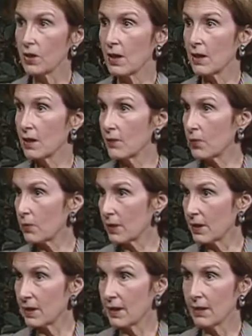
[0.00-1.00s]
not enough
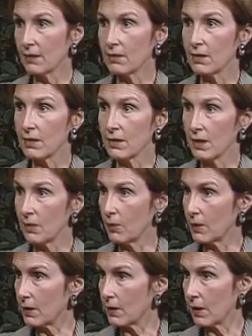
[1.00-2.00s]
drilling down to see
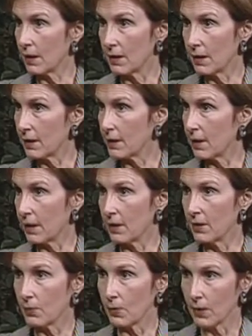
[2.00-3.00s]
what the candidates'
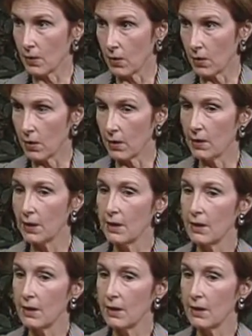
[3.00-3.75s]
stands really are.